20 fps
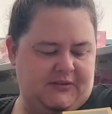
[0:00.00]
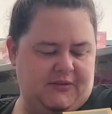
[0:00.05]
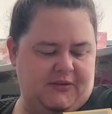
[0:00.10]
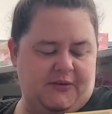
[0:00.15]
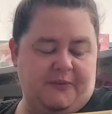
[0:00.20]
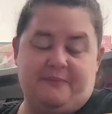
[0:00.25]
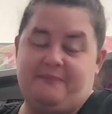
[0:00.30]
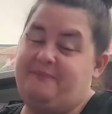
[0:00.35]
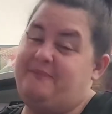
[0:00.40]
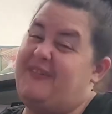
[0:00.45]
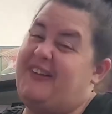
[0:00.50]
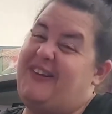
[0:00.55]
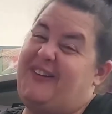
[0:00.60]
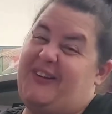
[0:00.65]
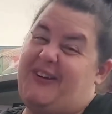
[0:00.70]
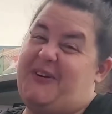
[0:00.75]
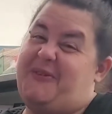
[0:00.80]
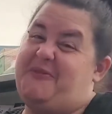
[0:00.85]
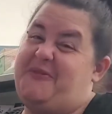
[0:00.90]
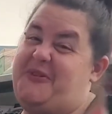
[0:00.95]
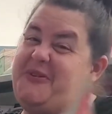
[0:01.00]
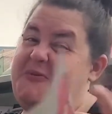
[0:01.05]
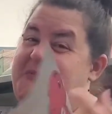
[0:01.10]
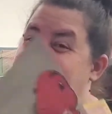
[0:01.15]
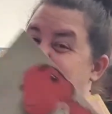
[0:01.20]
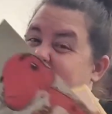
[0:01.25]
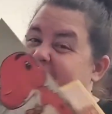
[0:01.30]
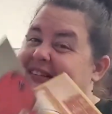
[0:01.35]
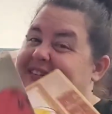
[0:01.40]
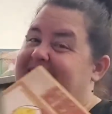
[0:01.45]
Oop, you know, new
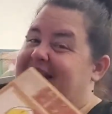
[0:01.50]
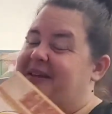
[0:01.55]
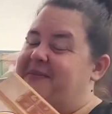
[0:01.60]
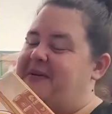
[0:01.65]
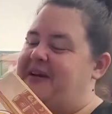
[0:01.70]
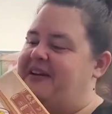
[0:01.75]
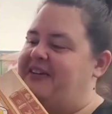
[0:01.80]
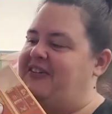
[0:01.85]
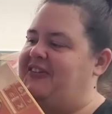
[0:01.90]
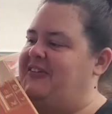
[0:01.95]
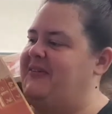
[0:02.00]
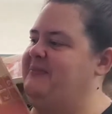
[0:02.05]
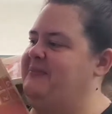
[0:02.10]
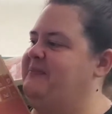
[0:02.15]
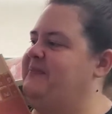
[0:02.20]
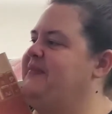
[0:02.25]
book, sticky pages.